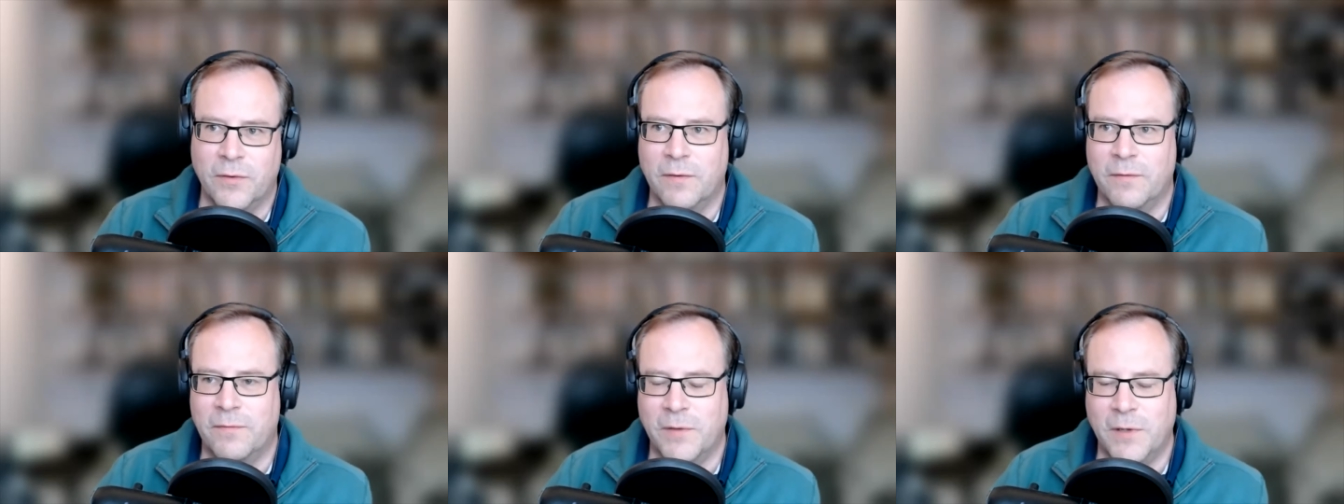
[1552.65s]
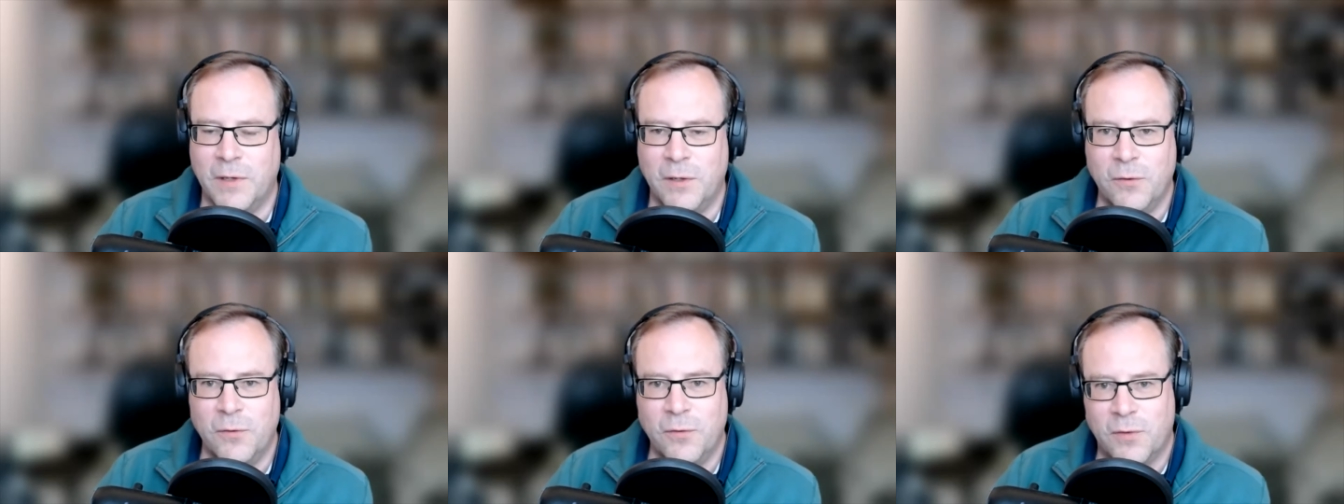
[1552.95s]

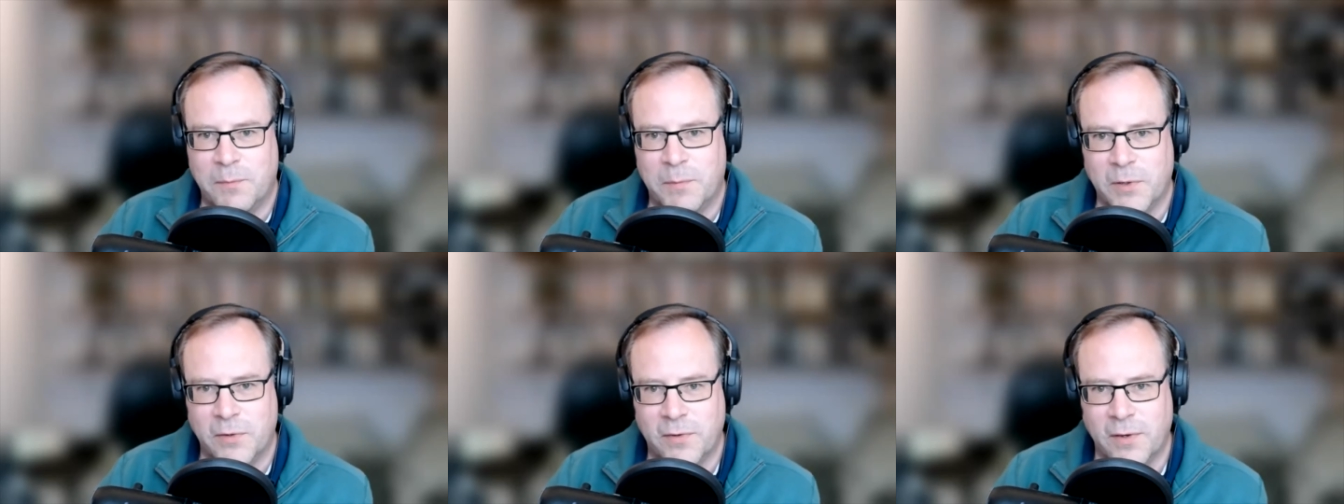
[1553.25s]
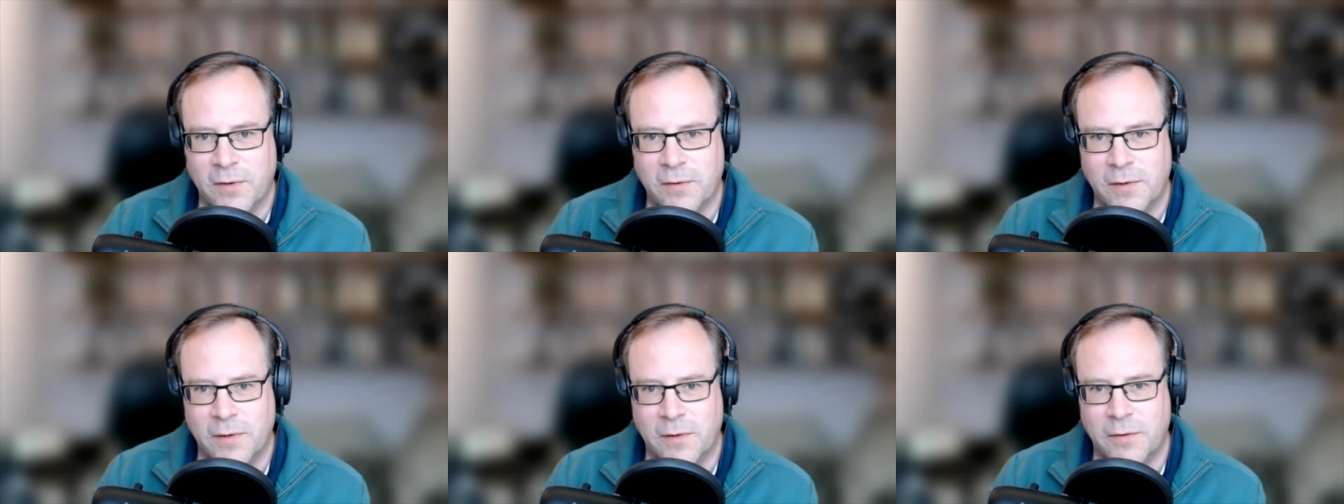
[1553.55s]
user
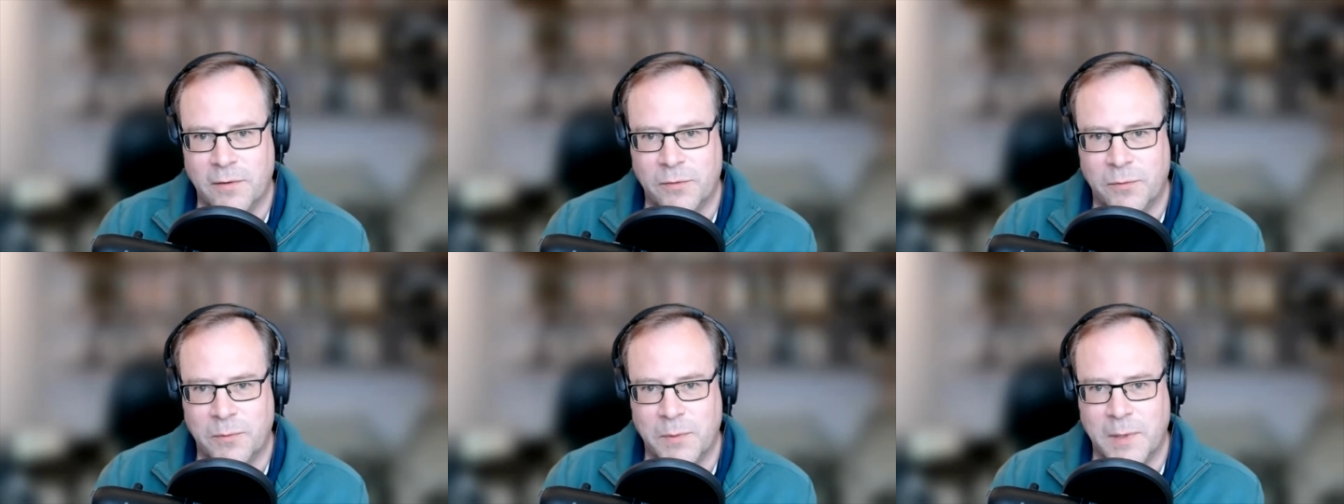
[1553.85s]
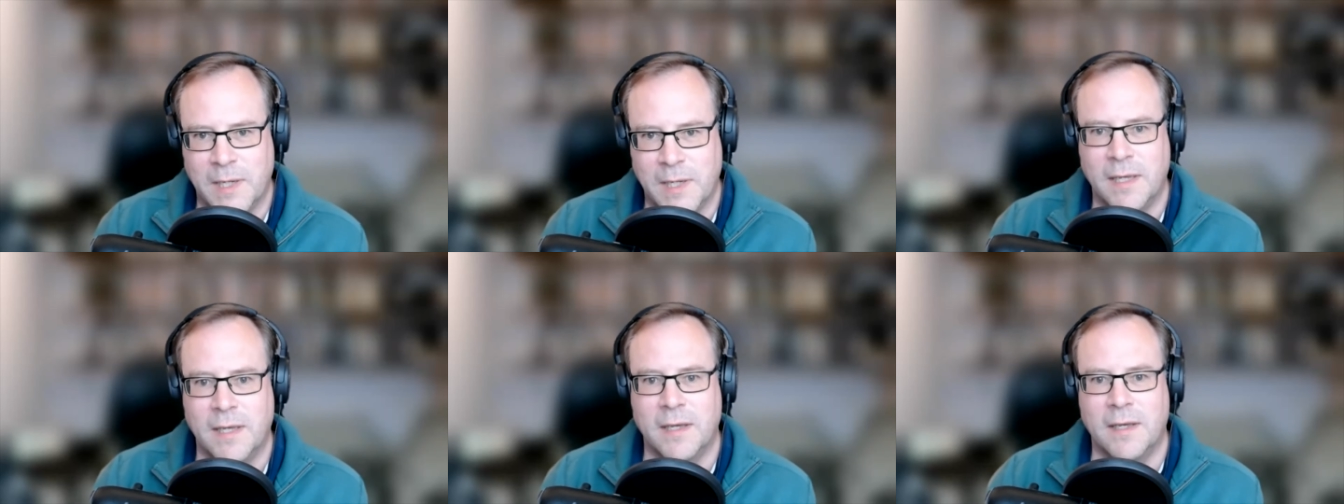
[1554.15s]
persona as we
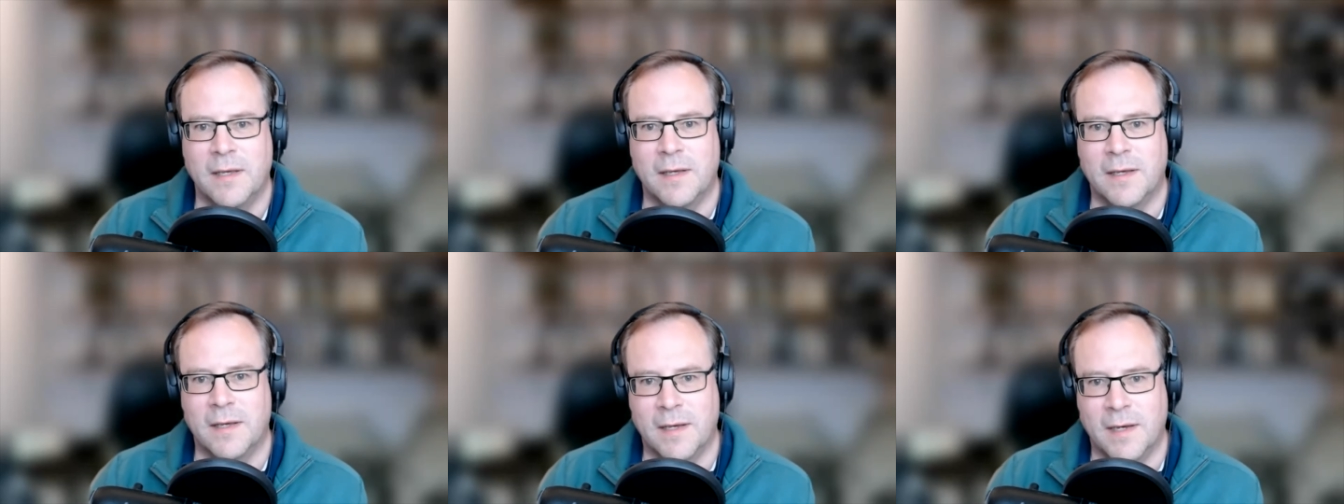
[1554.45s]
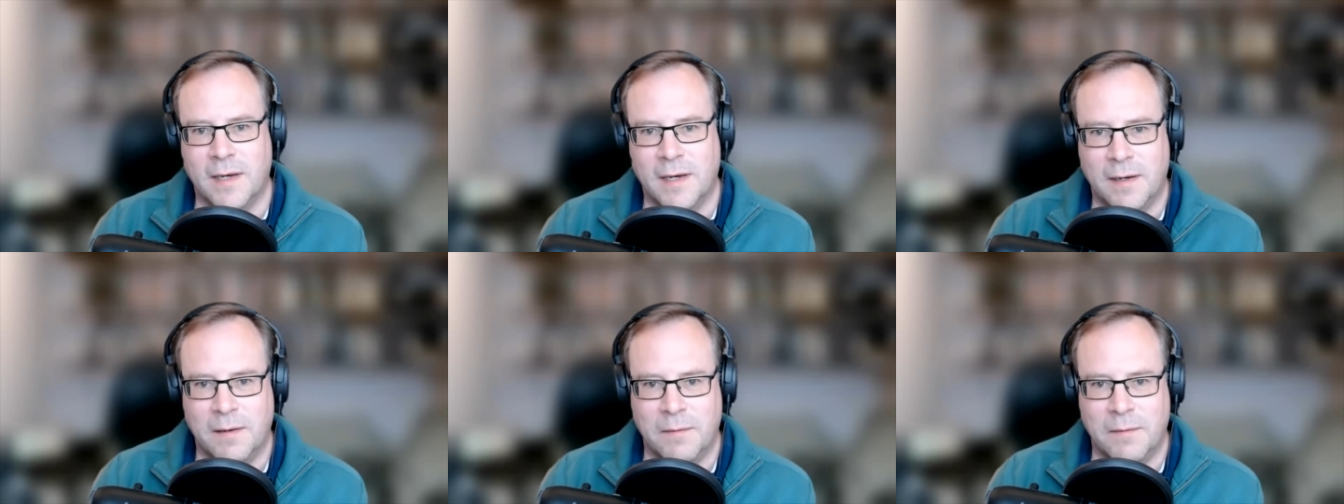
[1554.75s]

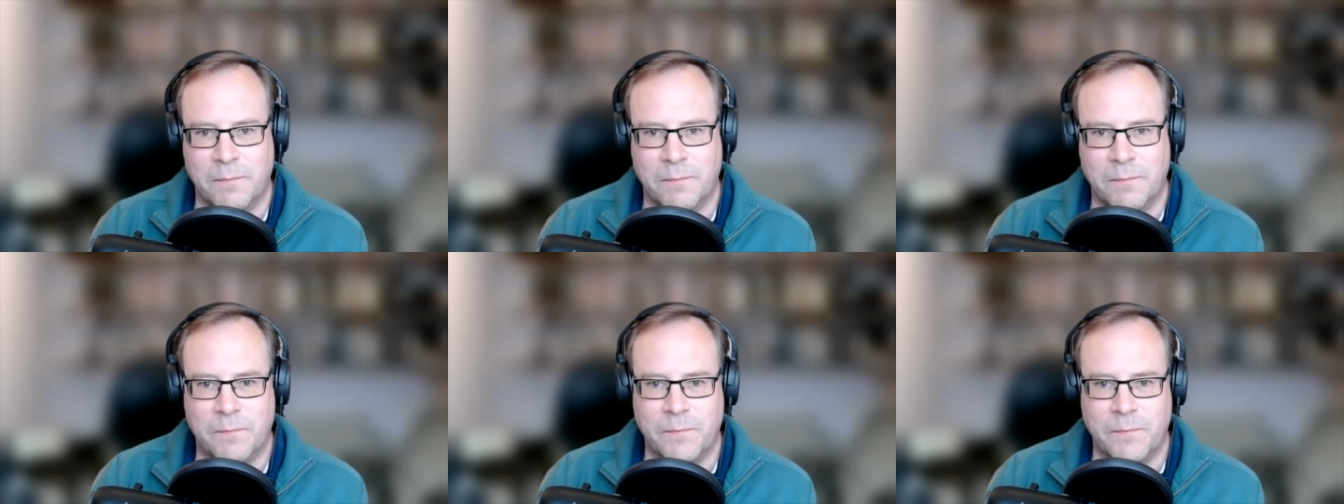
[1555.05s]
um,